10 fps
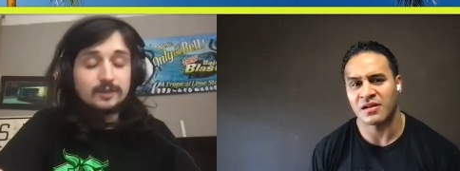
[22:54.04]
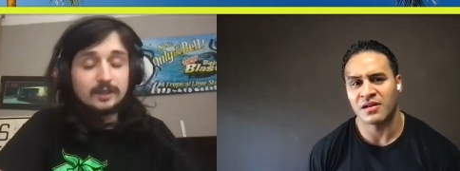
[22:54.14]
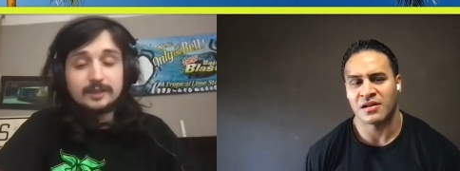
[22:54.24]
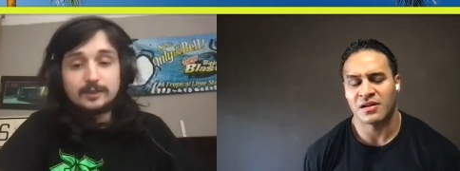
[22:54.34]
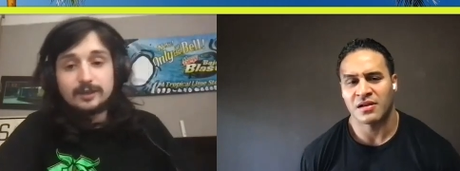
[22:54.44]

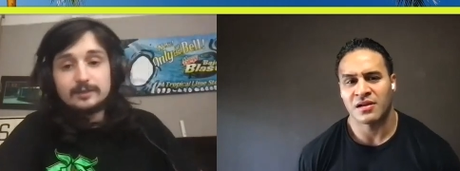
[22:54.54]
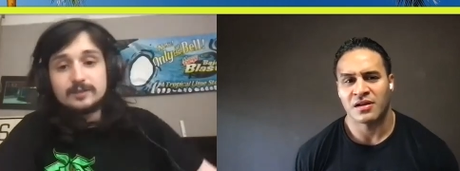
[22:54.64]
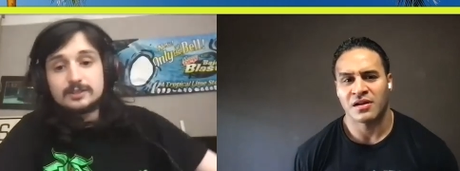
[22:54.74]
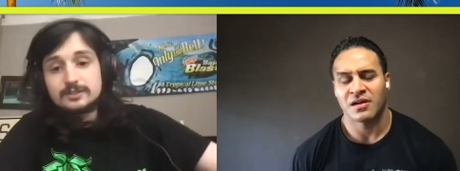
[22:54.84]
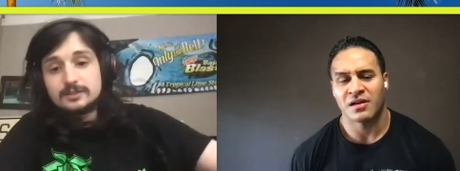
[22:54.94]
Speaker 1: very
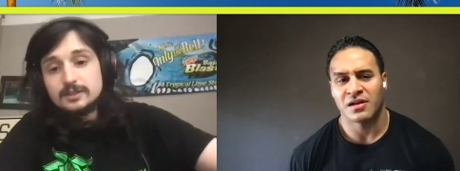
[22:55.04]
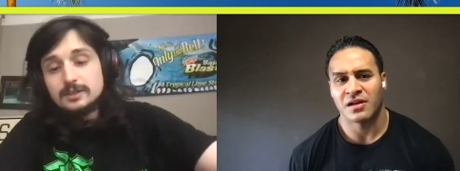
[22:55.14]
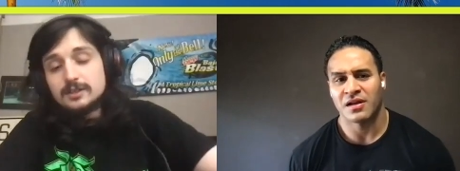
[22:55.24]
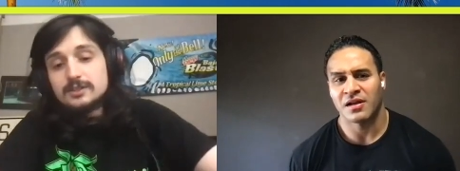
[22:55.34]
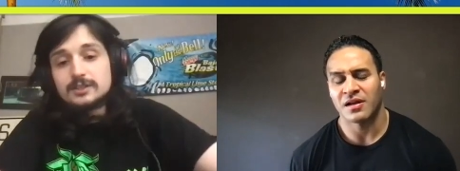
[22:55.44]
grievous
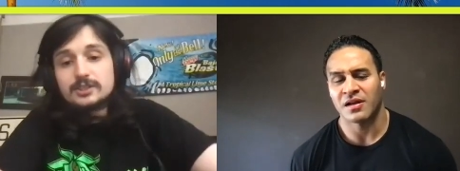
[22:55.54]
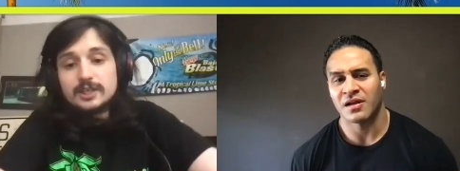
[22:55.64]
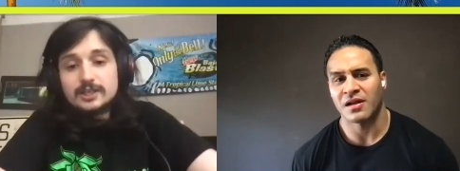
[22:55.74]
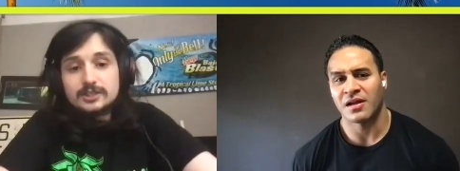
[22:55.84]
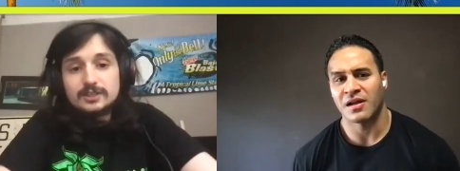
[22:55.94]

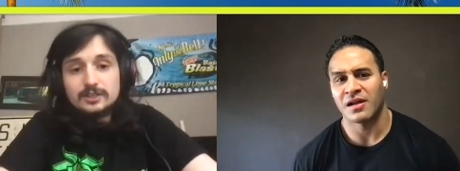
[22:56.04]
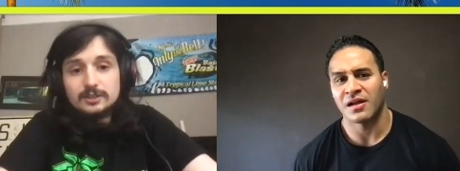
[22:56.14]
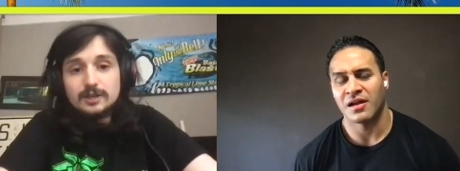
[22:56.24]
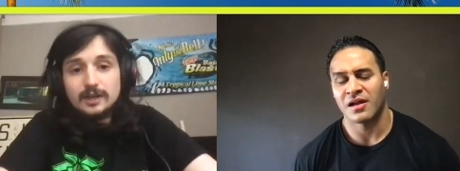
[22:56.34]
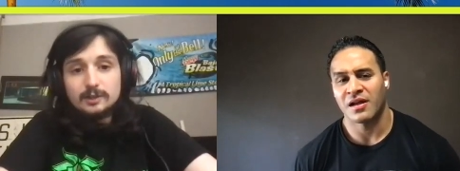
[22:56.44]
suggestion that
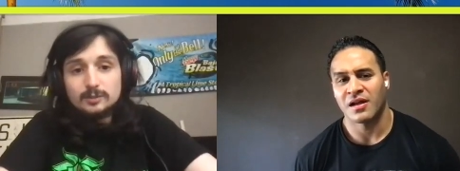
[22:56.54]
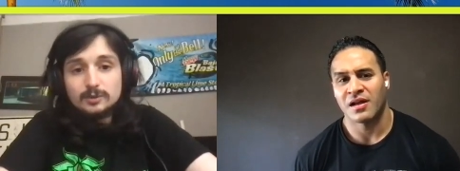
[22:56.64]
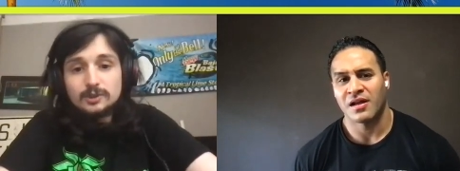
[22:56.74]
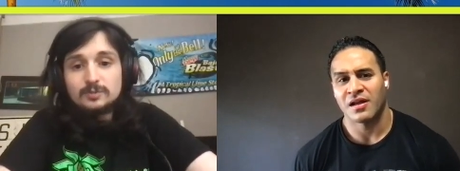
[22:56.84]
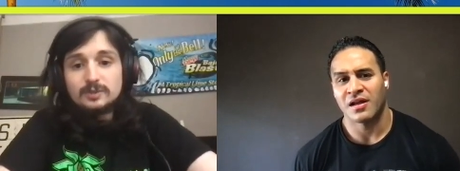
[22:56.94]
you got your
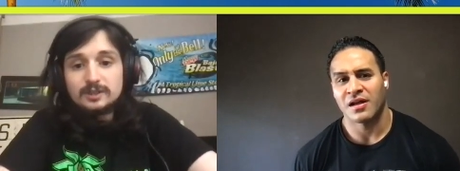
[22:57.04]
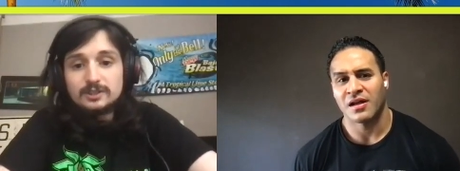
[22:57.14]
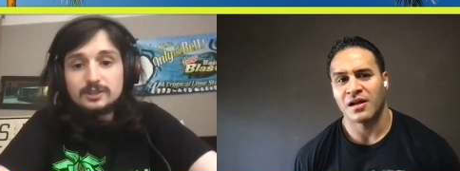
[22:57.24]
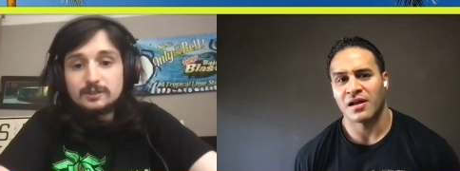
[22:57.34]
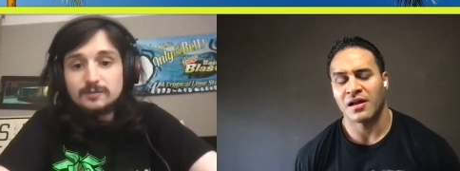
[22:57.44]
push
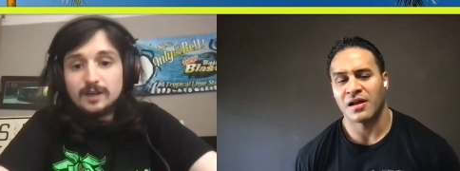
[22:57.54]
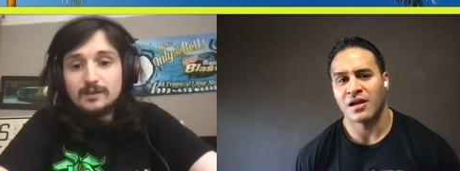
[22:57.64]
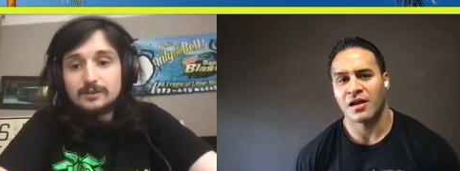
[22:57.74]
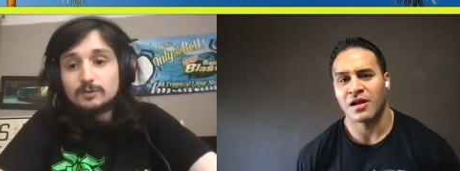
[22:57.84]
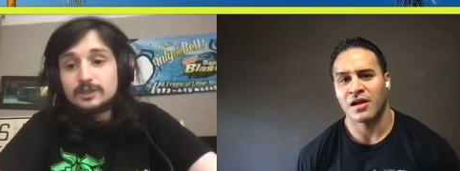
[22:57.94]
because of your
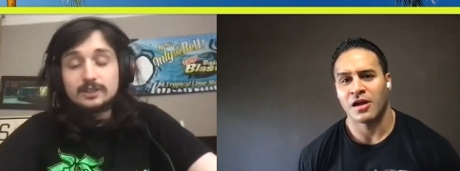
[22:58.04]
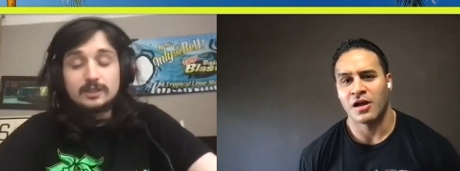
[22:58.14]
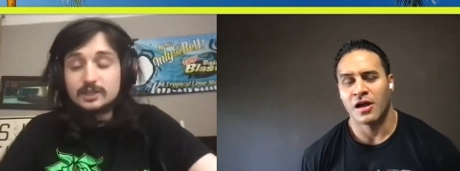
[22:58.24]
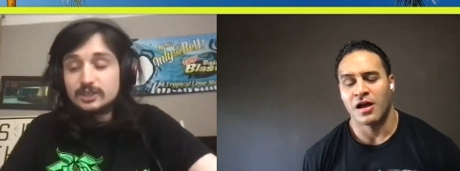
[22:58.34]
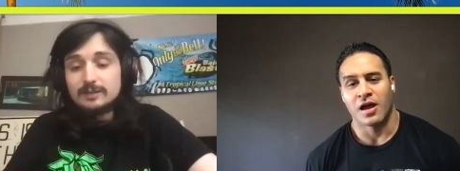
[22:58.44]
father, which
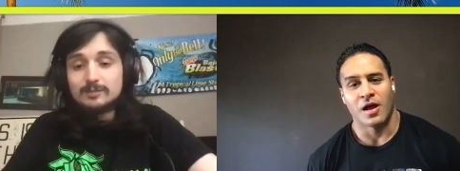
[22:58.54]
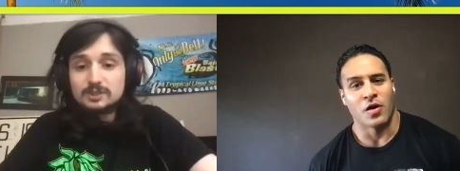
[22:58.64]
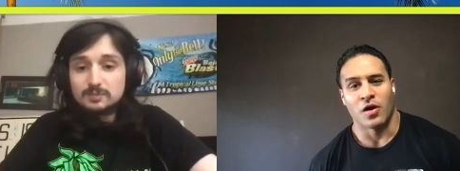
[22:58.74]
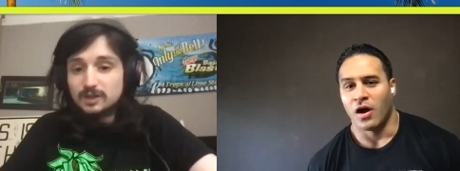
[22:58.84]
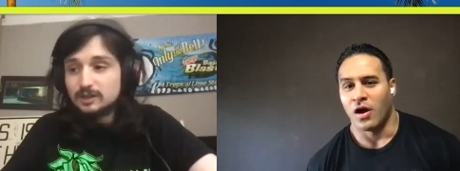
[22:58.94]
a
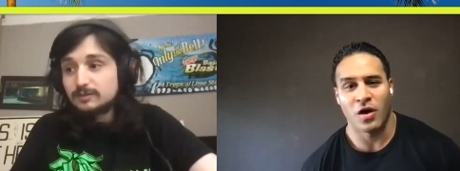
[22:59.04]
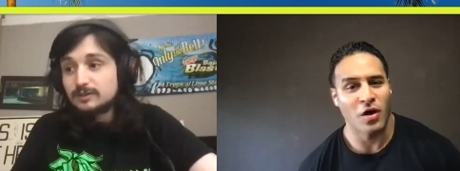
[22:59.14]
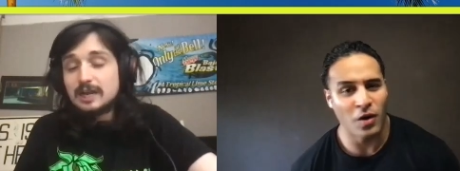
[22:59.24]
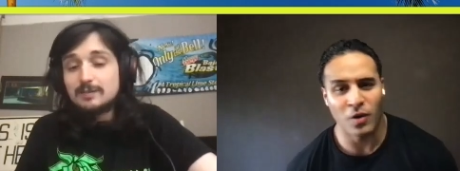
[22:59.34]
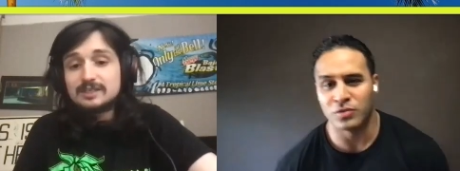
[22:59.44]
shameless plug for
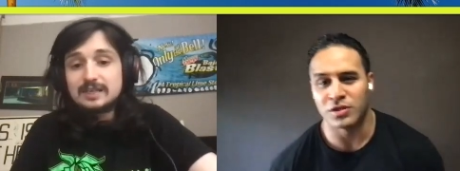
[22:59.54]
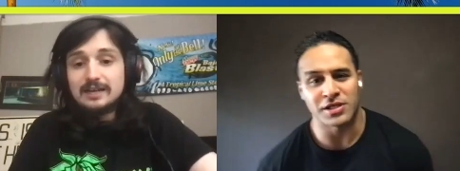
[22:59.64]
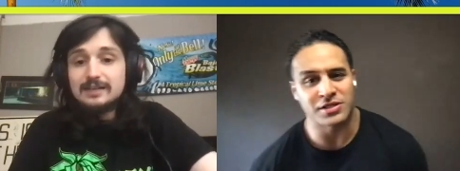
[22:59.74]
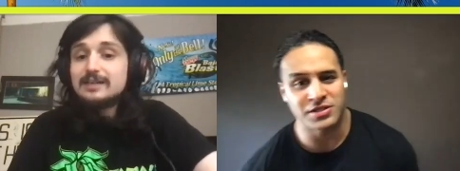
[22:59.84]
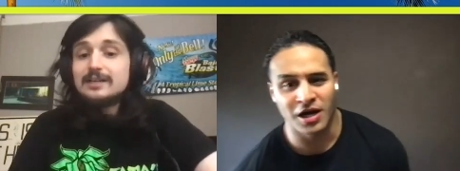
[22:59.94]
Holy
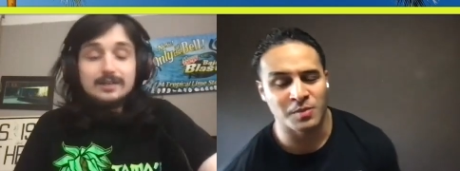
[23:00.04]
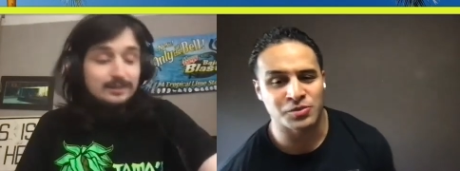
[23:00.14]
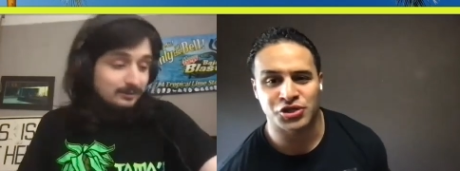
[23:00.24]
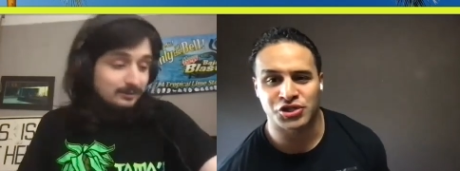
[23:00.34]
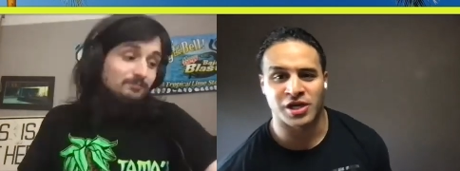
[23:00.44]
Speaker 2: Tom. dumb
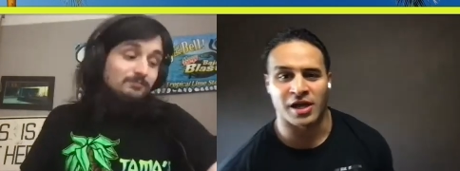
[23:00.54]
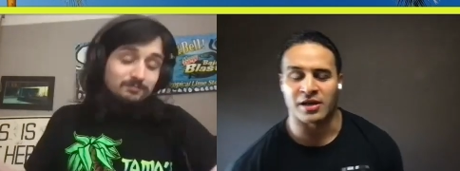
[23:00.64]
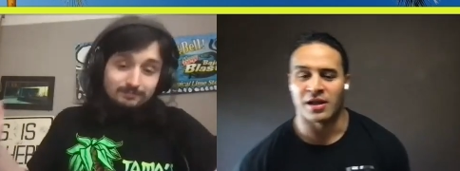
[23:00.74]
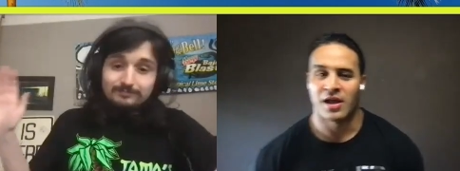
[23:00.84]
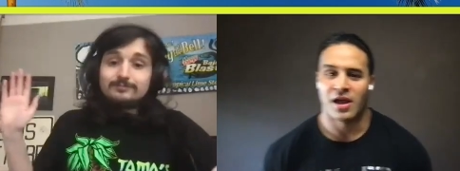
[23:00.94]

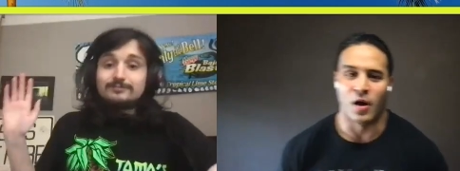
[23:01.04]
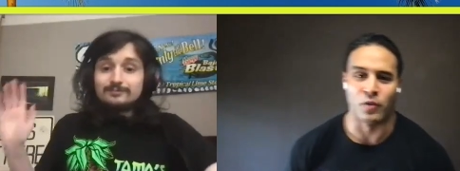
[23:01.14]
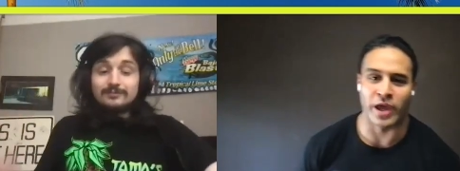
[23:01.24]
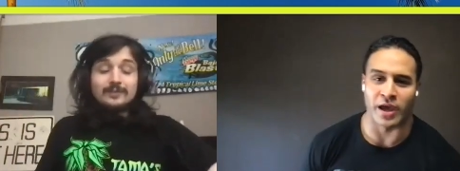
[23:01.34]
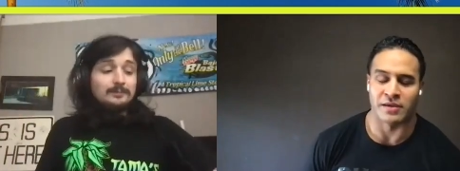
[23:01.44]
shit.
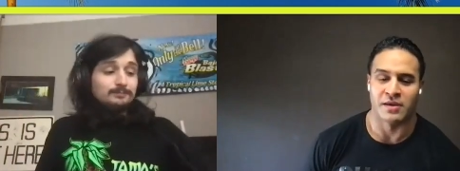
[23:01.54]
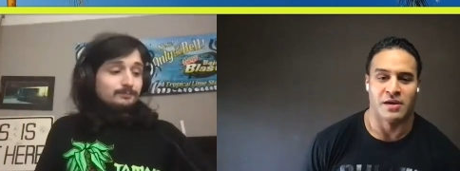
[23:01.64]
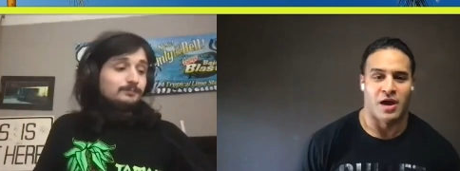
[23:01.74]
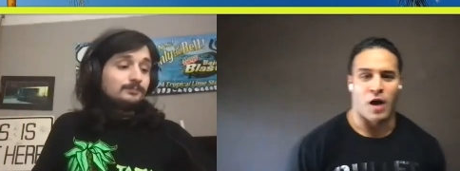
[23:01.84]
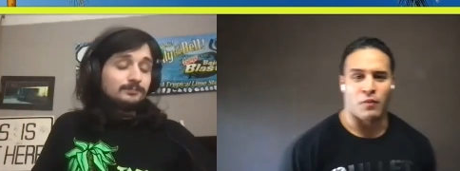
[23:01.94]
Okay.
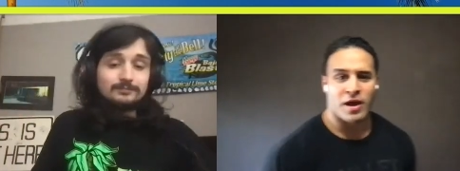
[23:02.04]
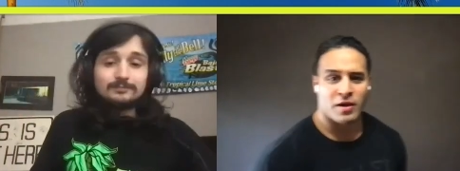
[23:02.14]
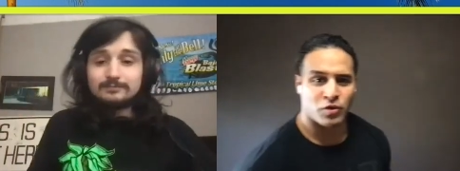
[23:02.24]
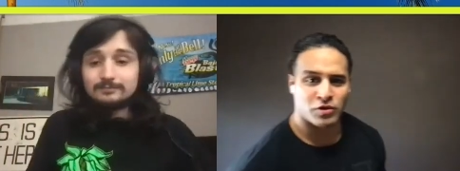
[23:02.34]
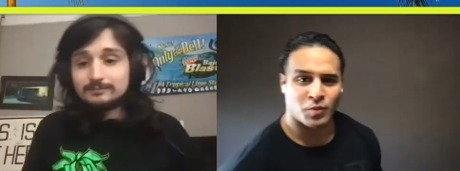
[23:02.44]
All right.
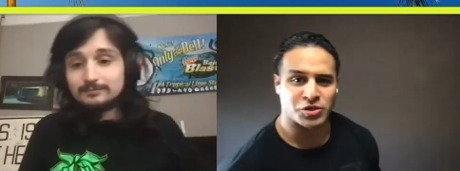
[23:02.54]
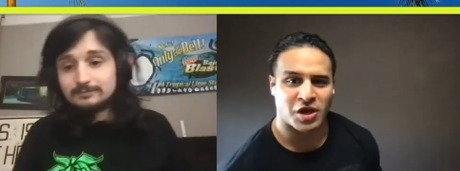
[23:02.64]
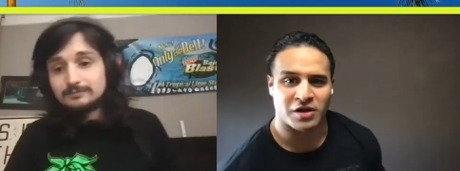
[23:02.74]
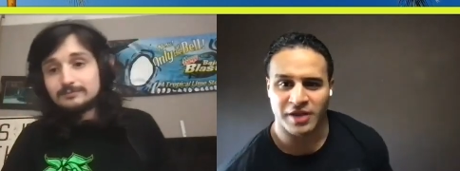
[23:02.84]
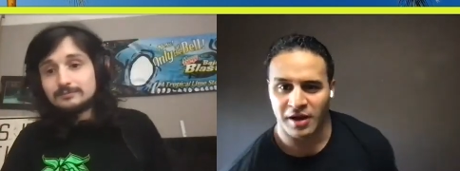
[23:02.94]
We'll, we'll
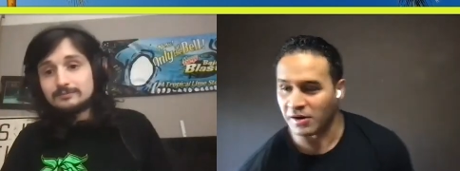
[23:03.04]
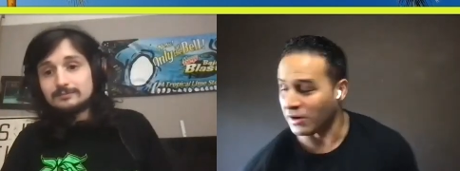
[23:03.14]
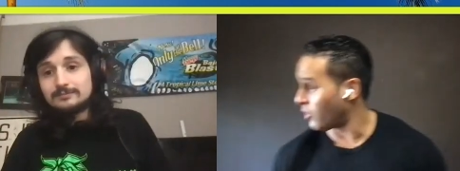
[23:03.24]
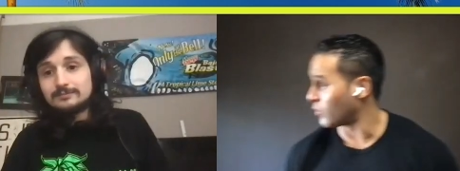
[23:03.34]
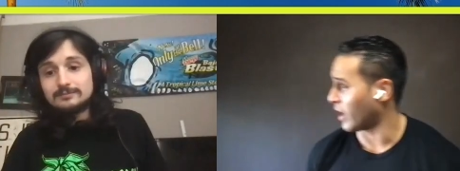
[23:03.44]
start there.
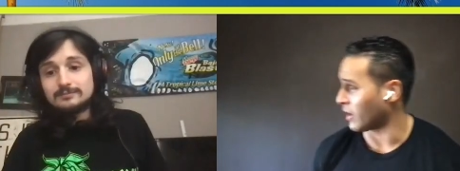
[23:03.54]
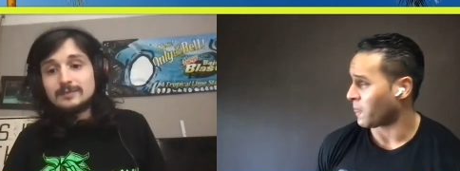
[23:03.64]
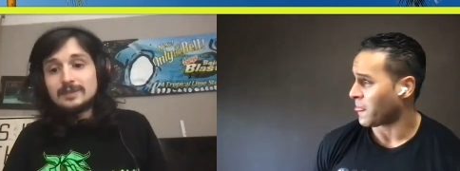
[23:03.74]
Okay.